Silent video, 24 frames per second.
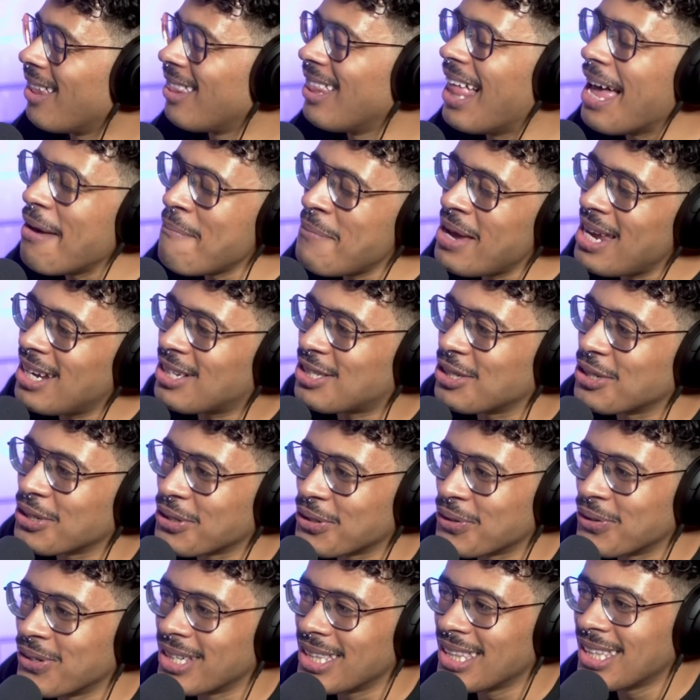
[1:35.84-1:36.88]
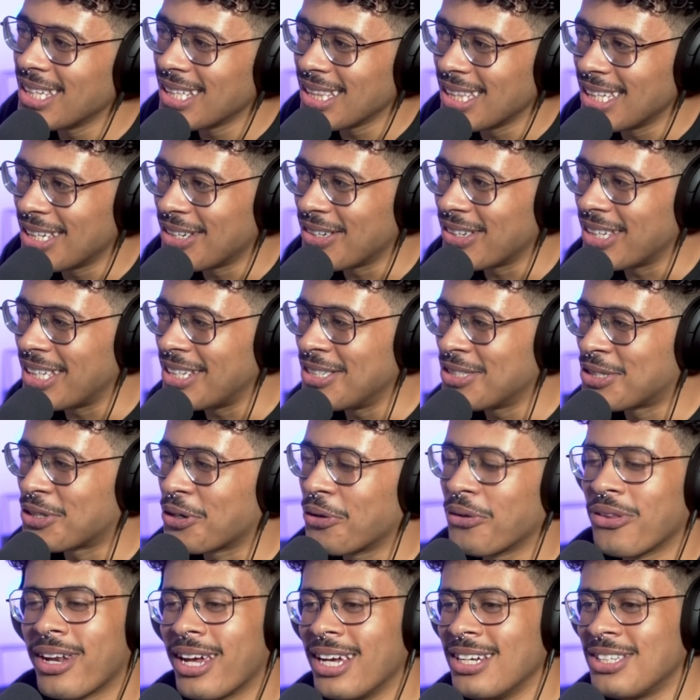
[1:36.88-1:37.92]
let me do the little
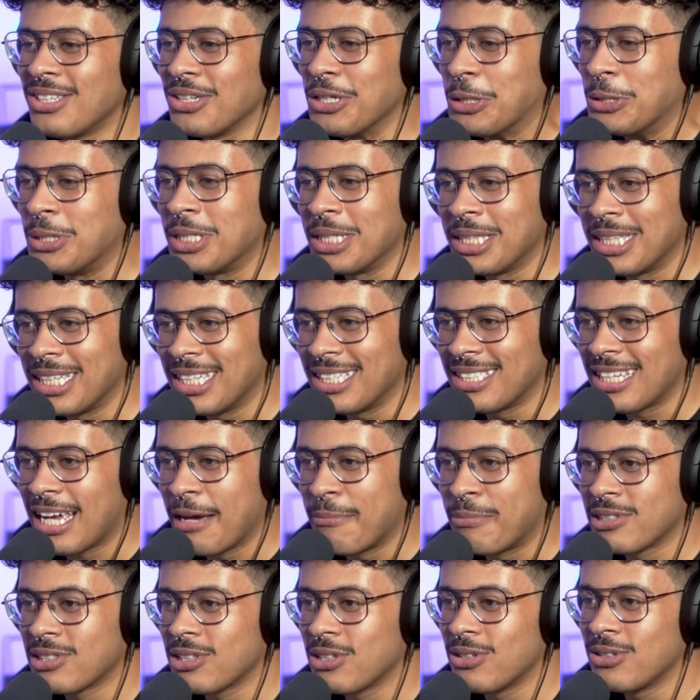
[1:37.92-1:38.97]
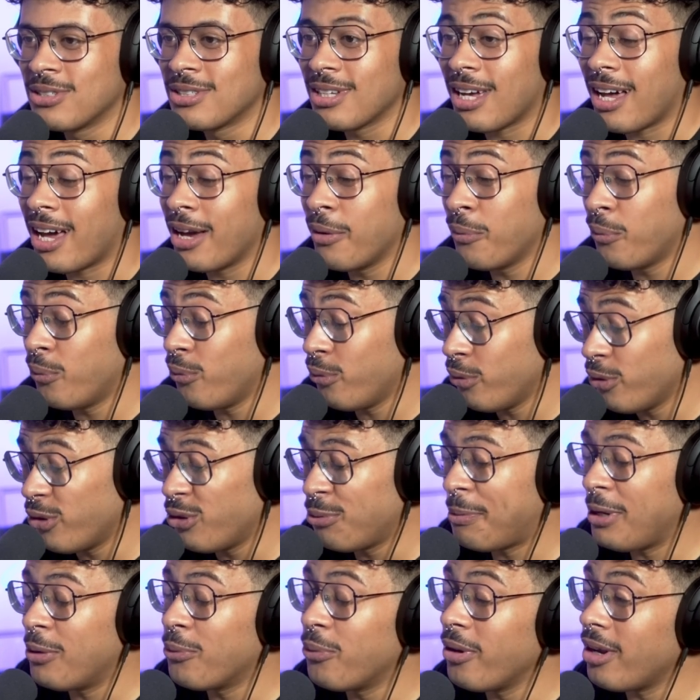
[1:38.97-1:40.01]
intro that I do to these episodes. I
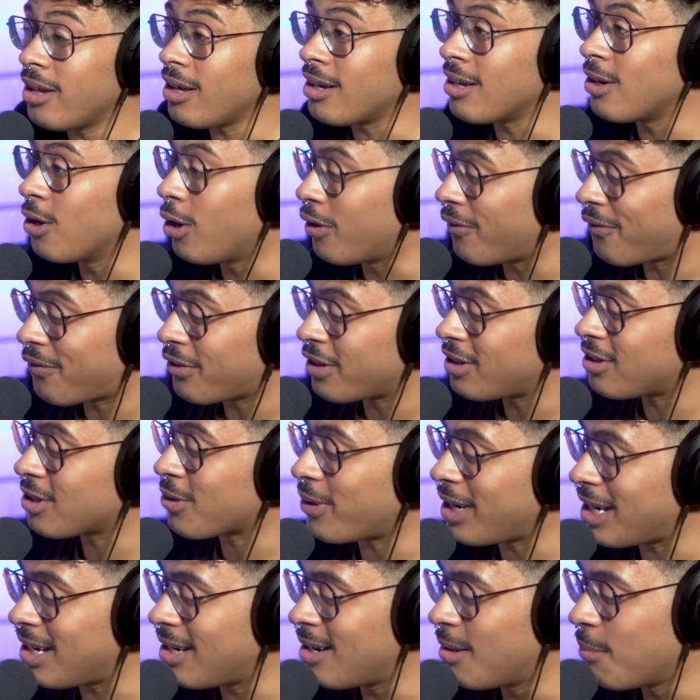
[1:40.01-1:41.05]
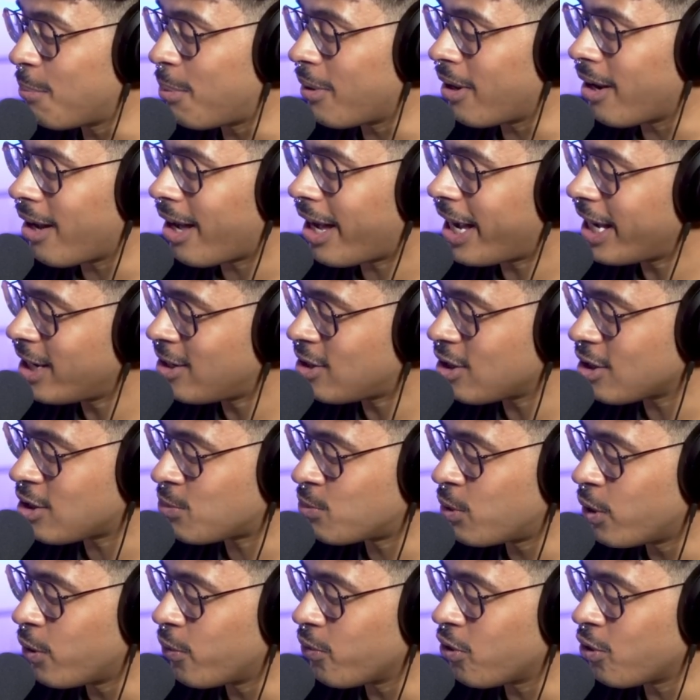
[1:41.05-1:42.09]
would be reading it off the screen, but I just
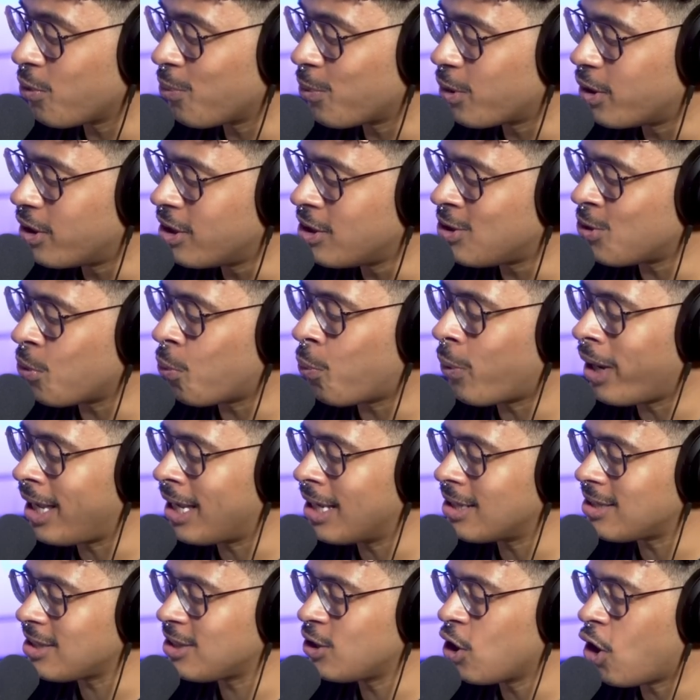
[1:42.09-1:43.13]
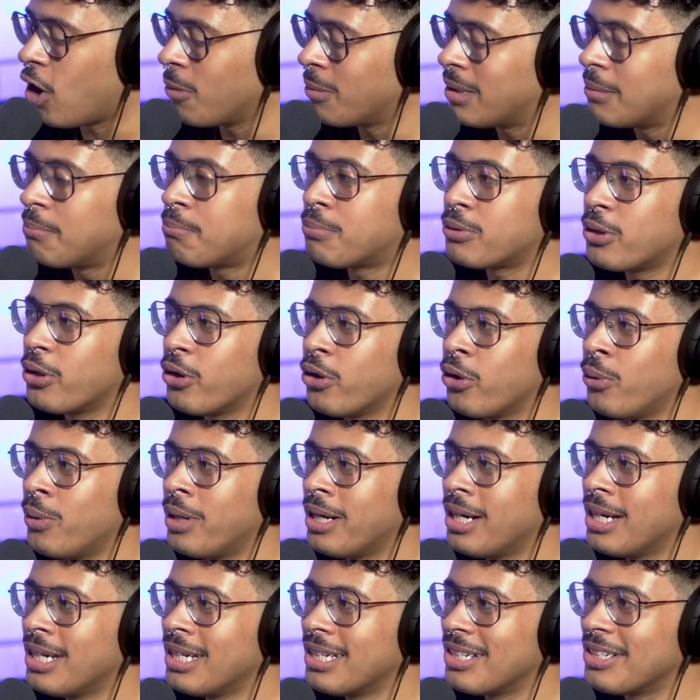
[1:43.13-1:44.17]
wrote the words wing it, comma,
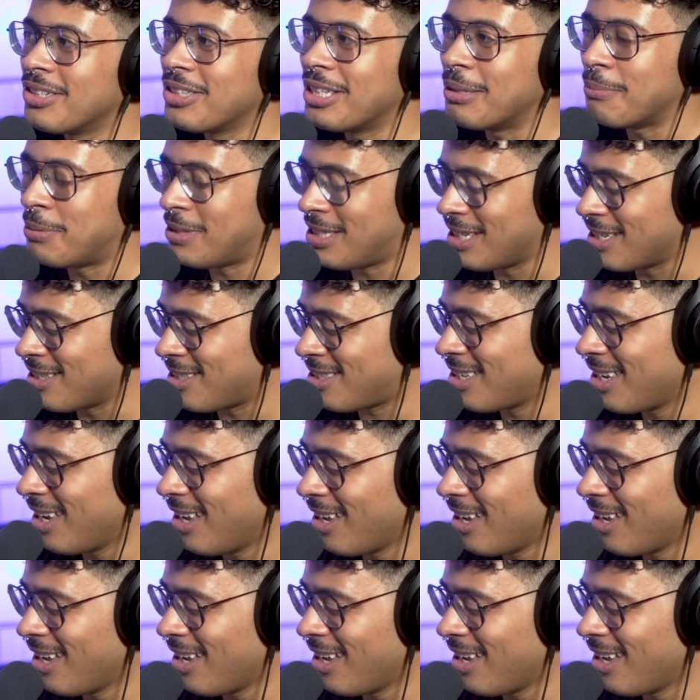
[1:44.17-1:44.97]
bro, ellipsis.